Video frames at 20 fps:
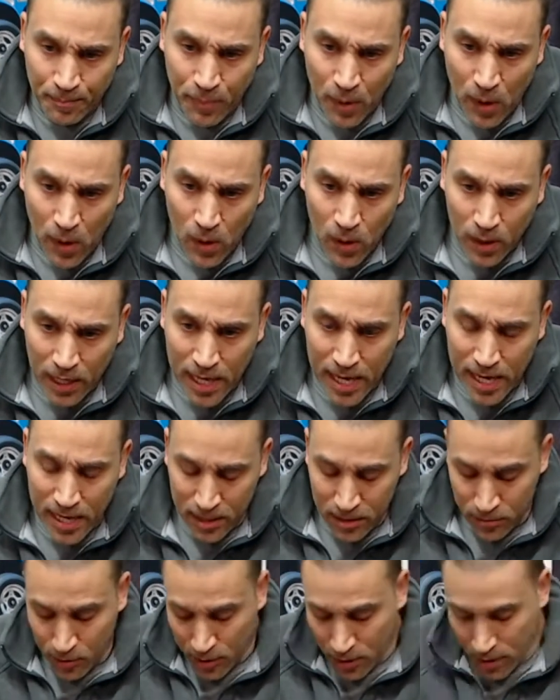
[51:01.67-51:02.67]

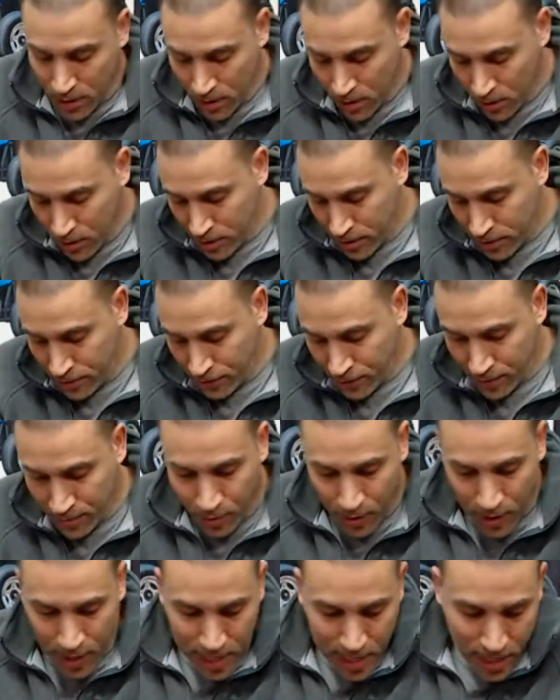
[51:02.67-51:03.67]
bulkheads were noted for
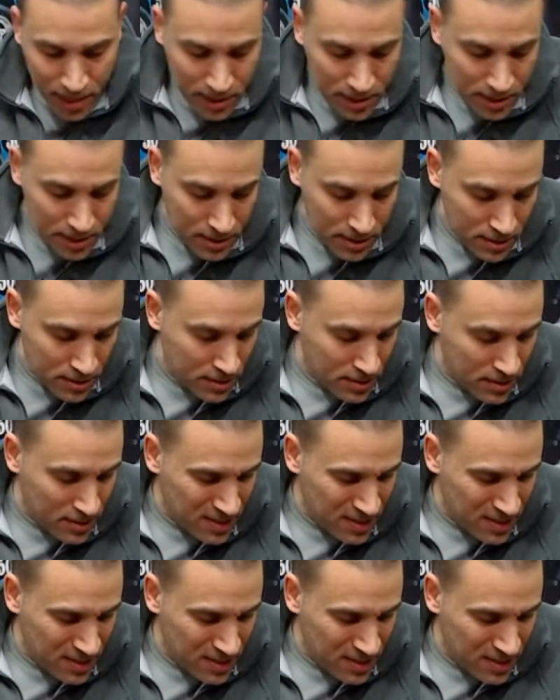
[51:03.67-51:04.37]
braking.